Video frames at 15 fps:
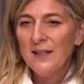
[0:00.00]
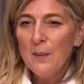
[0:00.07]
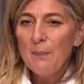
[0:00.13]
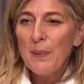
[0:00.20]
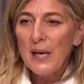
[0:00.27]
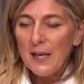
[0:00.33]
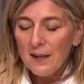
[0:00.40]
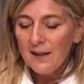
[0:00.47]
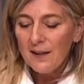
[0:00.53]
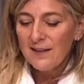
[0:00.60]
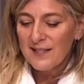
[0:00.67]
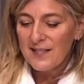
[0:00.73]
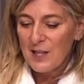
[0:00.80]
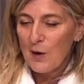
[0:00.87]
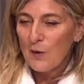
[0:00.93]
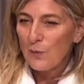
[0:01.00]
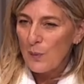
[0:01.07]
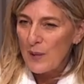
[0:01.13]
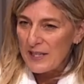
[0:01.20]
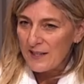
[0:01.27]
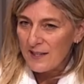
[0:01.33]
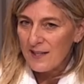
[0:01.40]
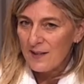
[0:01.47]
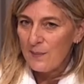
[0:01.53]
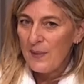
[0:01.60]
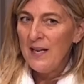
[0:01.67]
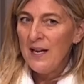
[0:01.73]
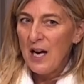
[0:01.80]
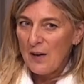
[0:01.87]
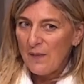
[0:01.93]
pearls of wisdom
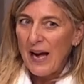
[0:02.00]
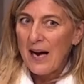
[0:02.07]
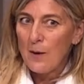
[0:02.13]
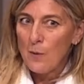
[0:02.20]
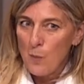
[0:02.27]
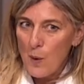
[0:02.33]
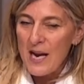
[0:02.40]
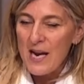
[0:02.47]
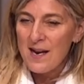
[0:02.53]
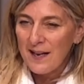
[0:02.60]
of how we